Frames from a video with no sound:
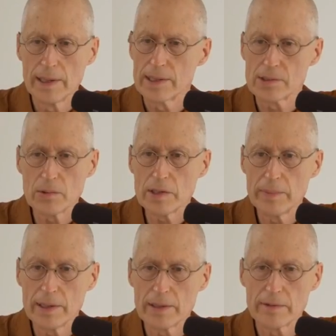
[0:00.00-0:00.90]
it's only
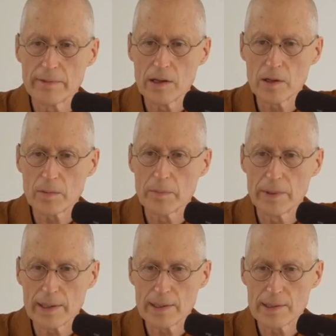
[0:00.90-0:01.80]
being developed
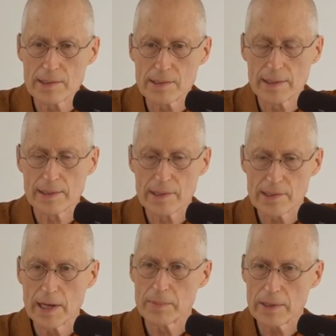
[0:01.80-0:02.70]
because at the
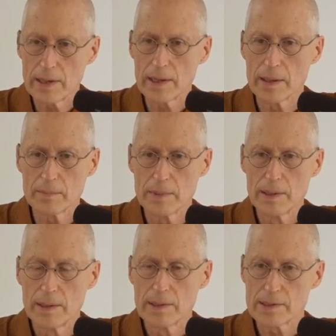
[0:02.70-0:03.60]
same time,
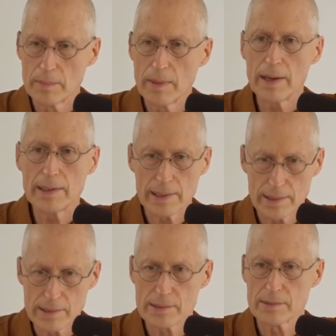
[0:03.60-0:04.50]
samadhi
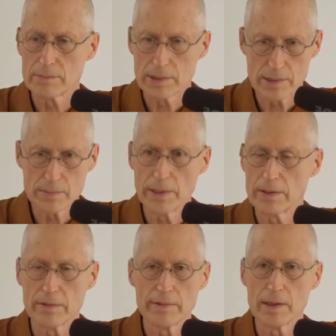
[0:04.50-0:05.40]
is, is
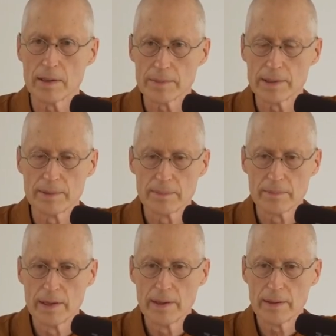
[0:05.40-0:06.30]
being developed.
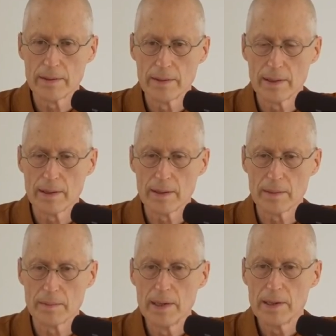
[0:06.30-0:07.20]

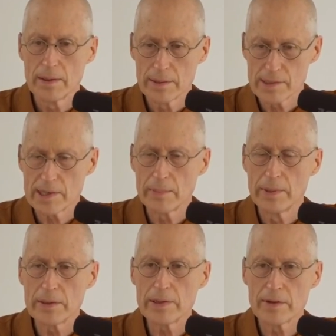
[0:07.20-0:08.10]
Uh, the
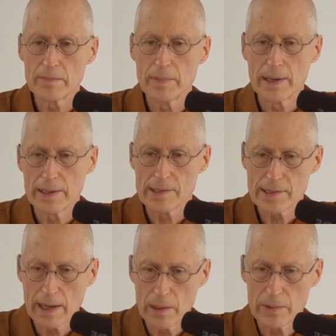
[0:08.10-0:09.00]
stability of mind is
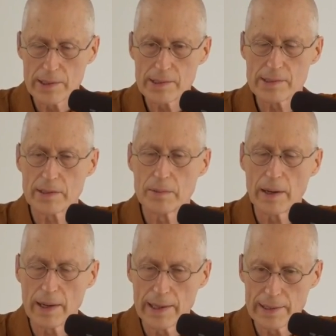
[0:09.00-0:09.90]
how it is that the
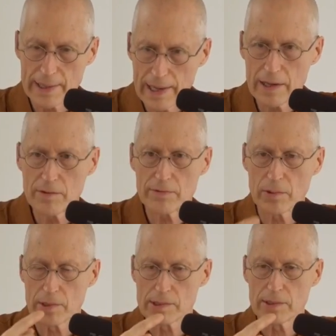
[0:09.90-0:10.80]
mind can
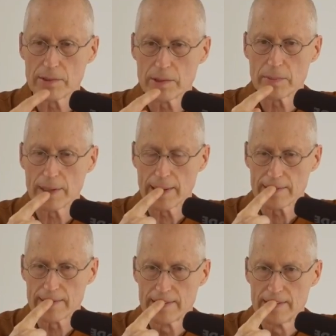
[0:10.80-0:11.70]
focus on the breath.